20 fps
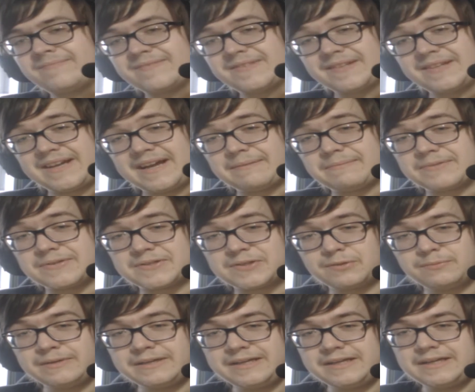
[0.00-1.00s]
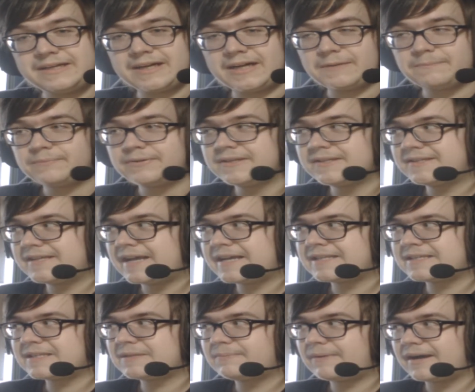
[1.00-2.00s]
I'm assuming he got
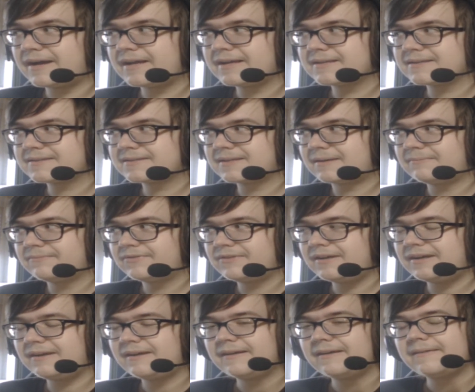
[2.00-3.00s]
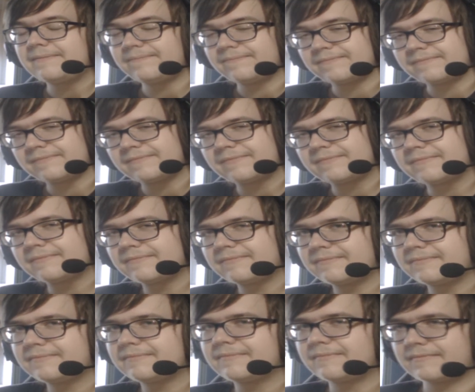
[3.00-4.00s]
possessed by something.
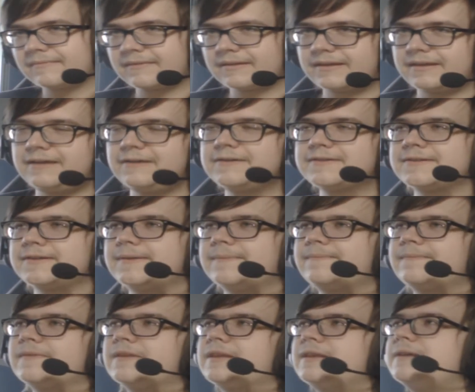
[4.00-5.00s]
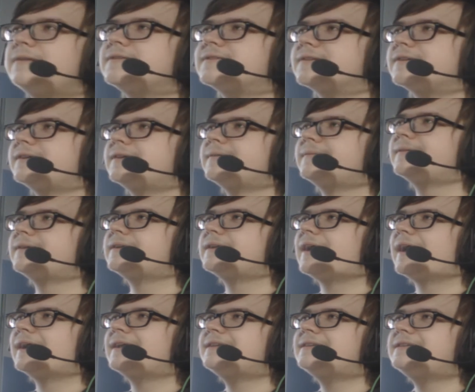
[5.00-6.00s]
Here's an
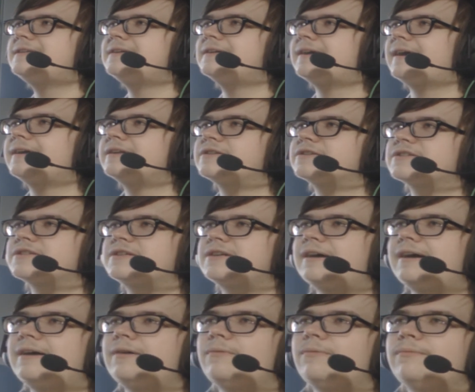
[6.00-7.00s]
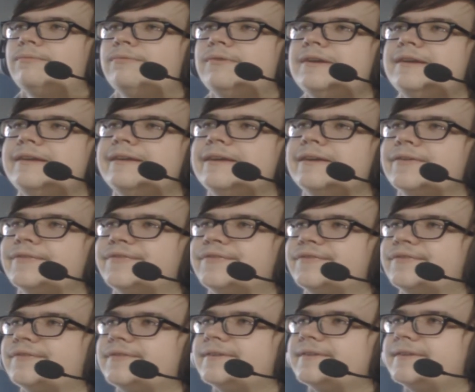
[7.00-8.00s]
idea I just got. What
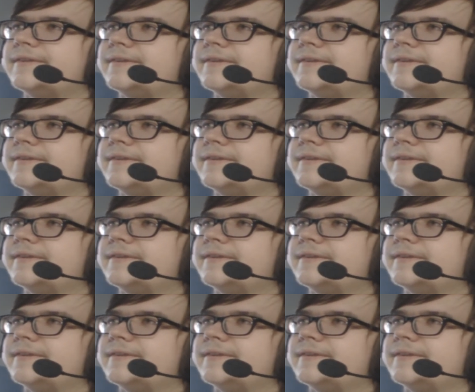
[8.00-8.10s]
if?